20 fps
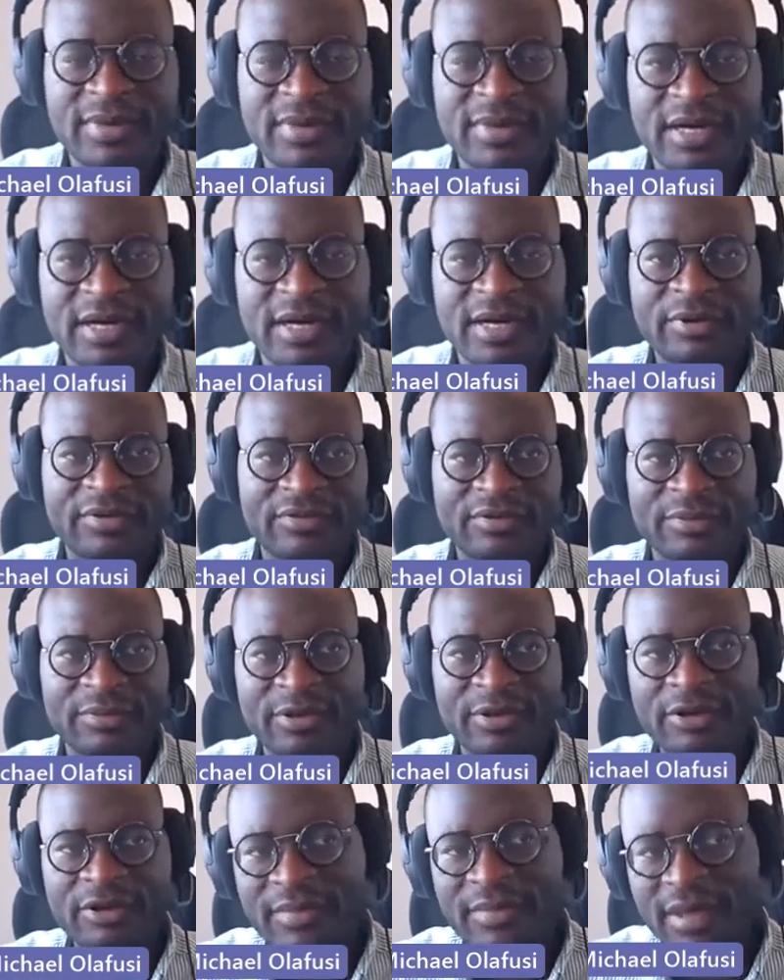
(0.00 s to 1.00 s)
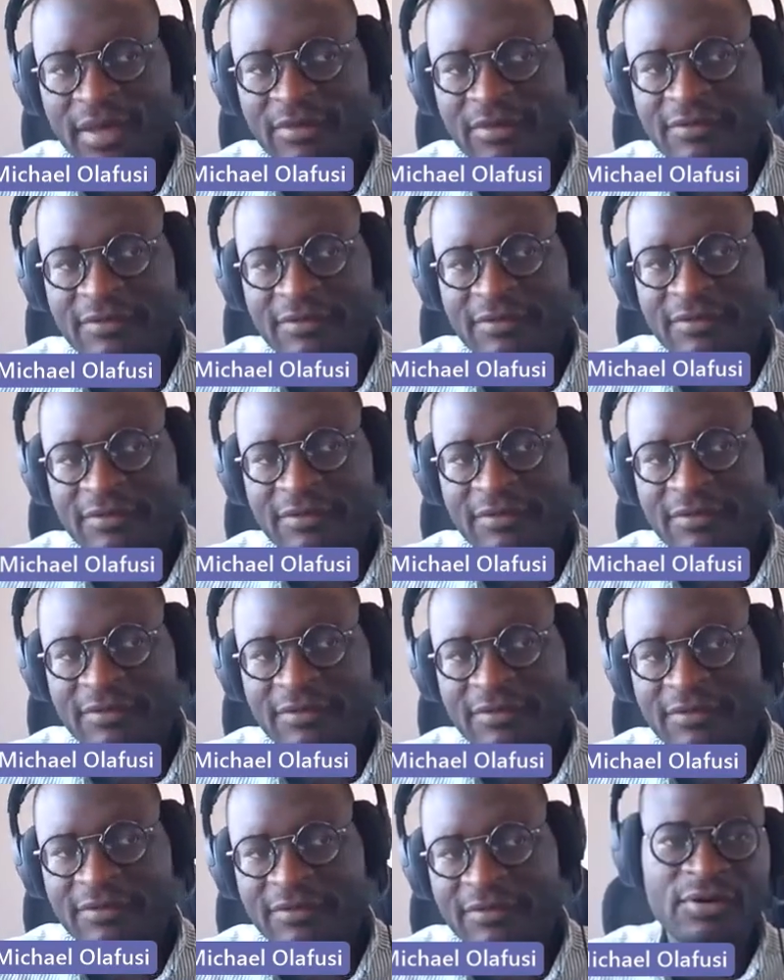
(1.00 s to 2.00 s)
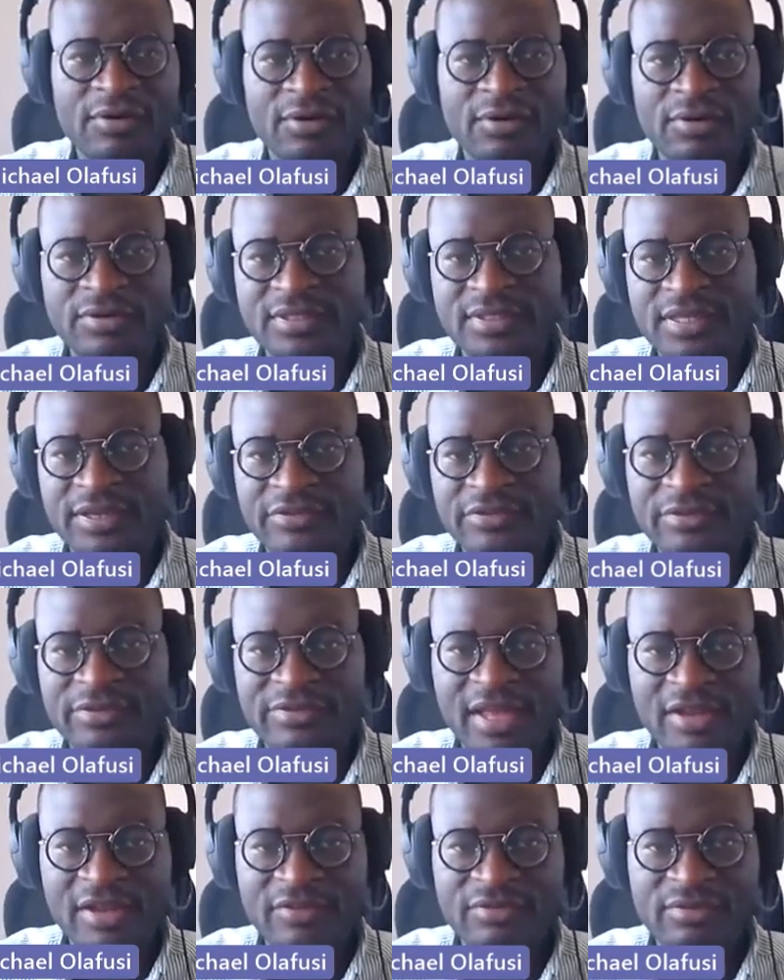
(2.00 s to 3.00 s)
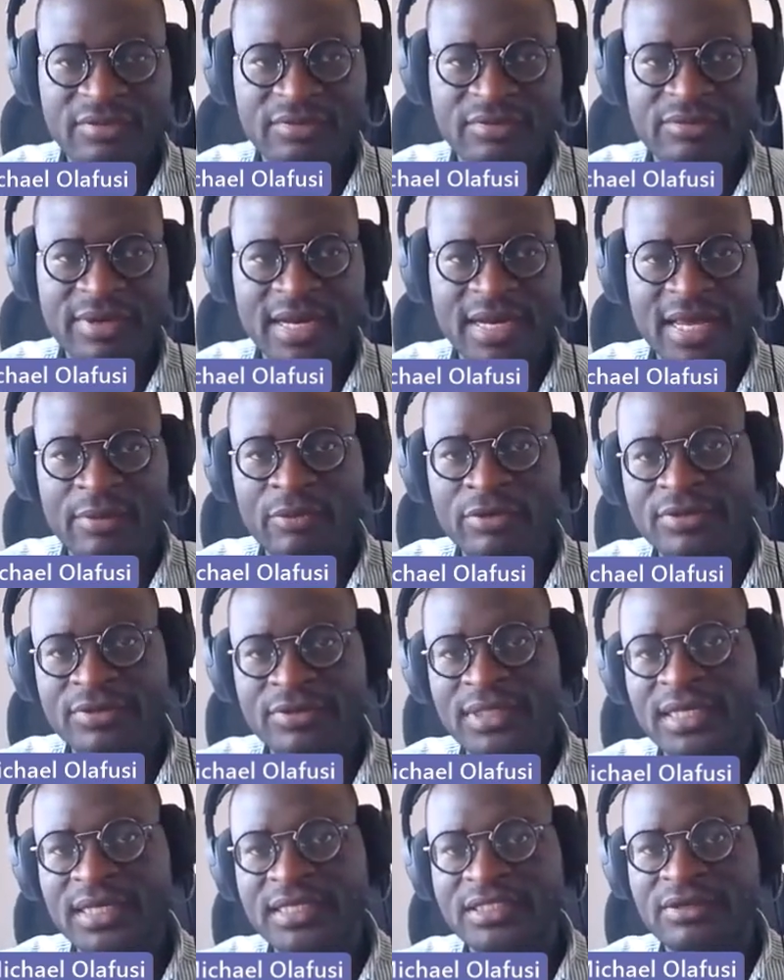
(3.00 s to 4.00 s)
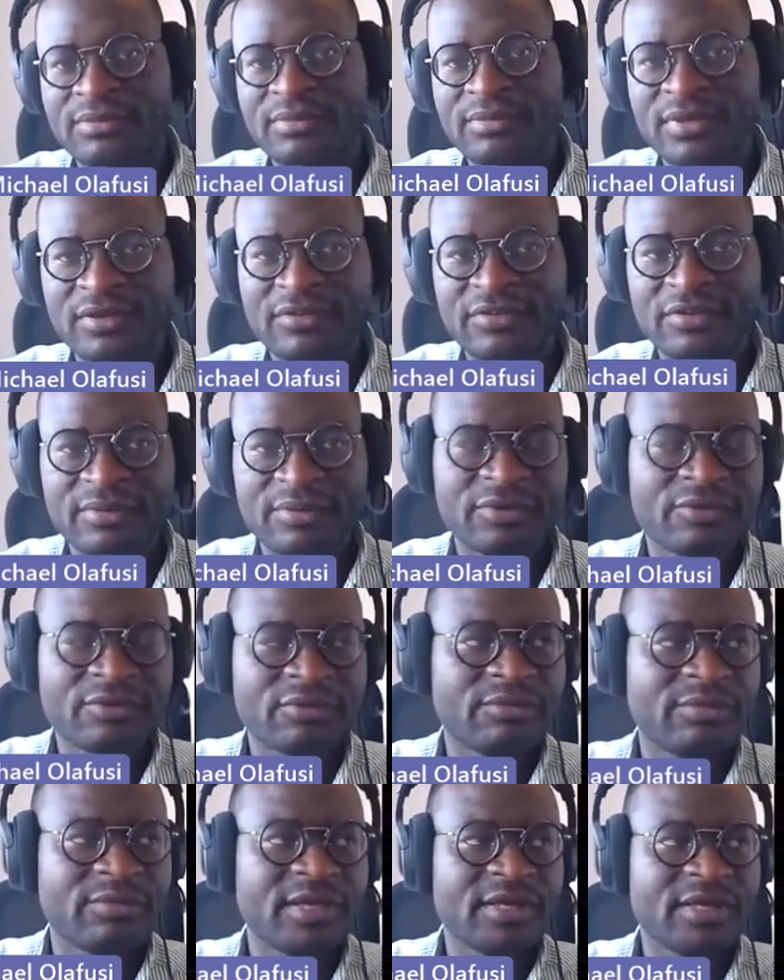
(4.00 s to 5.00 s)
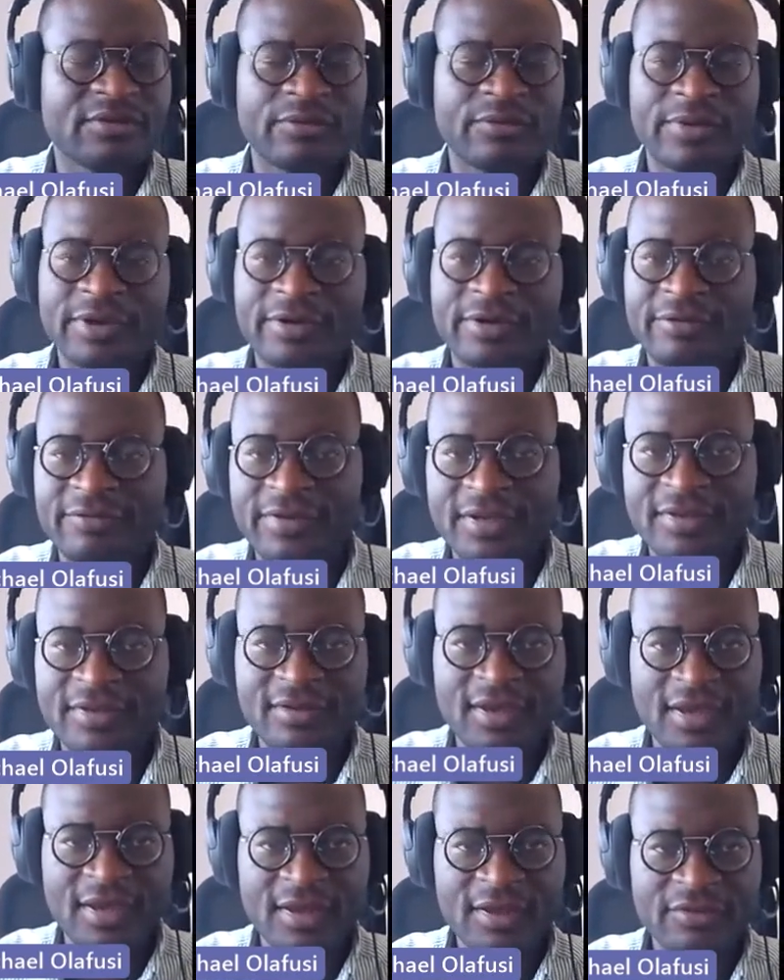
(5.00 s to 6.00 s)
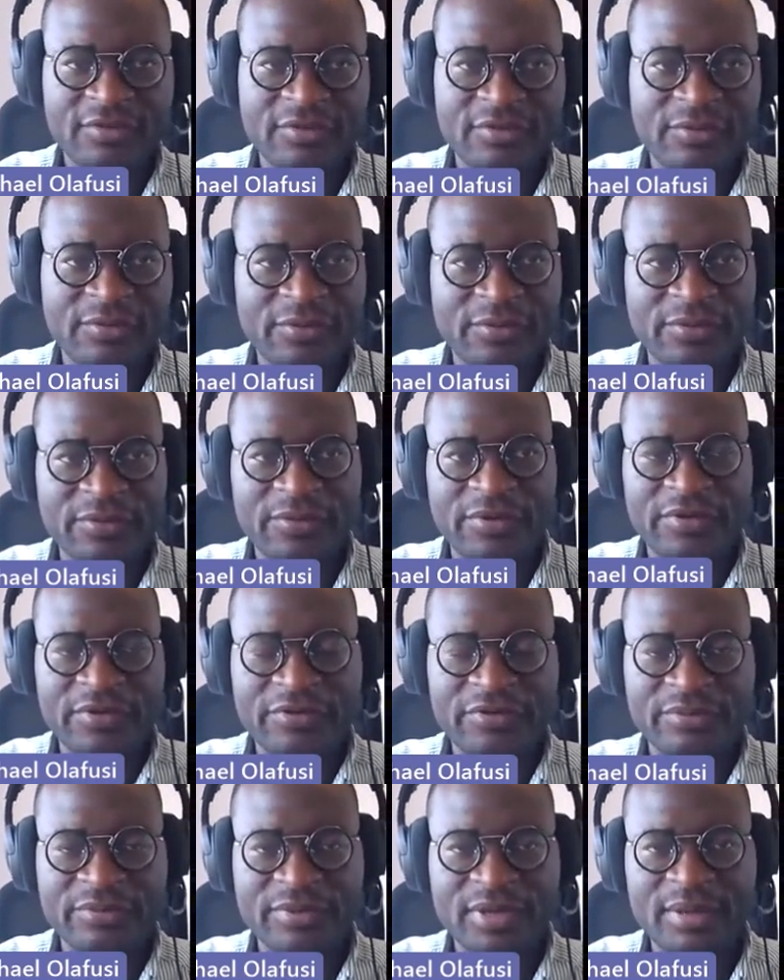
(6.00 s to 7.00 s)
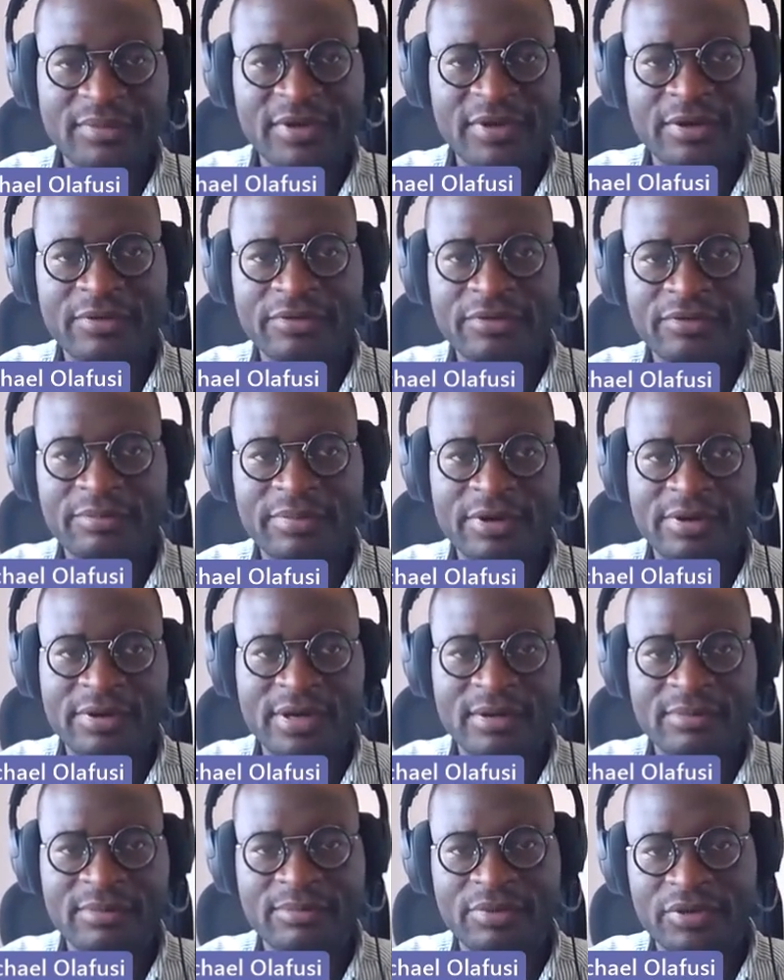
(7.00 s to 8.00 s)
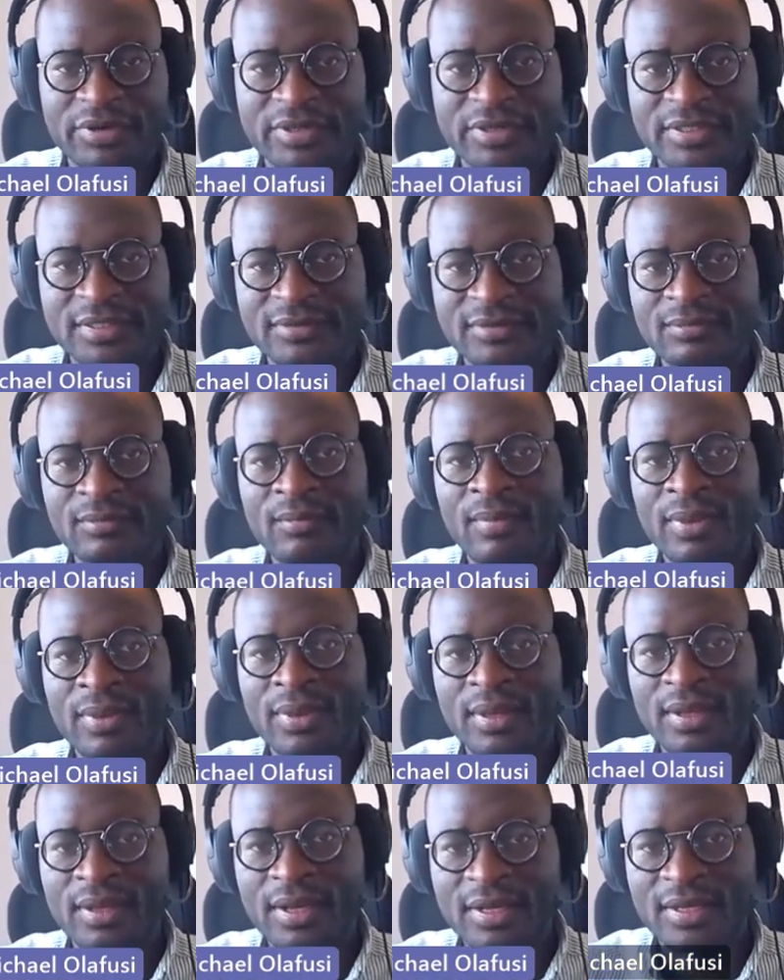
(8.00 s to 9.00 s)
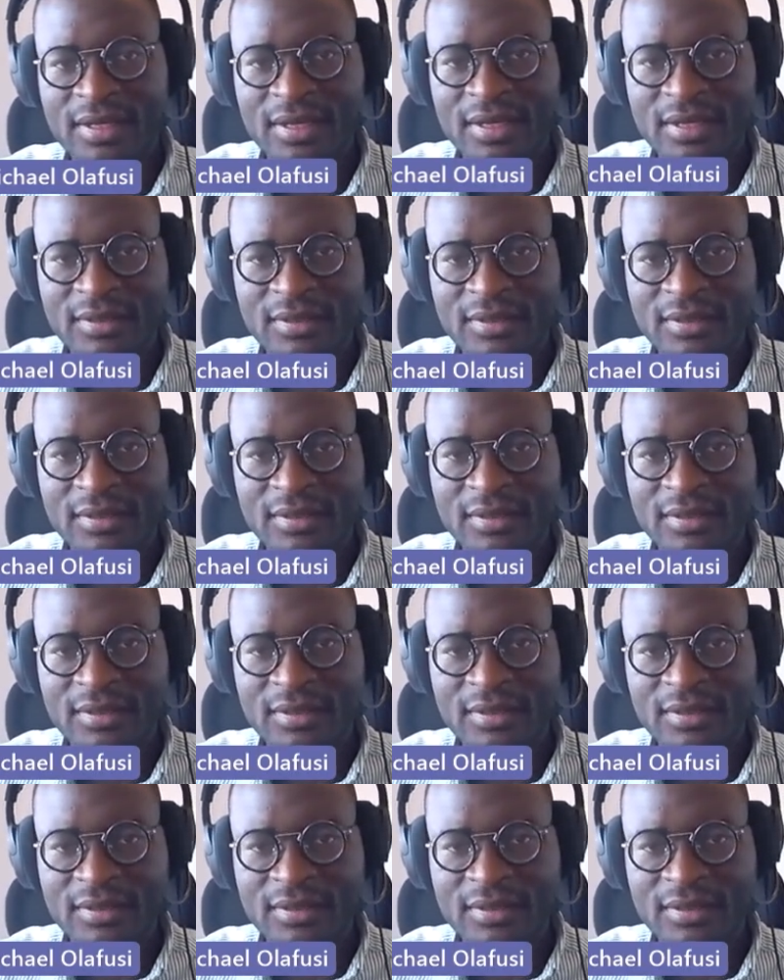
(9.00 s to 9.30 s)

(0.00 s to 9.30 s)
my report does not become heavy, or things will start to, when I want to click something will be in the way of it. So sometimes I go to PowerPoint, and